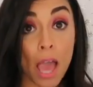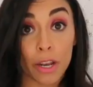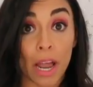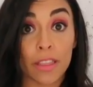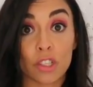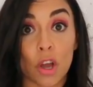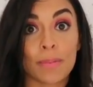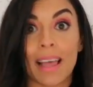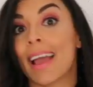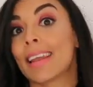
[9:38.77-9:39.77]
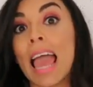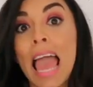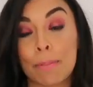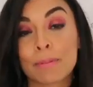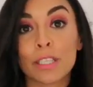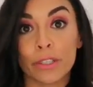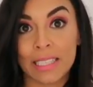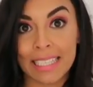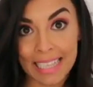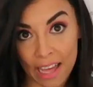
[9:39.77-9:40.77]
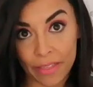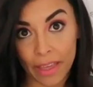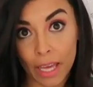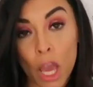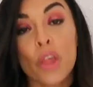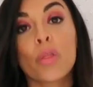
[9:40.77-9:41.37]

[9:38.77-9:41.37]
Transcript: and on other jobs I had absolutely nothing.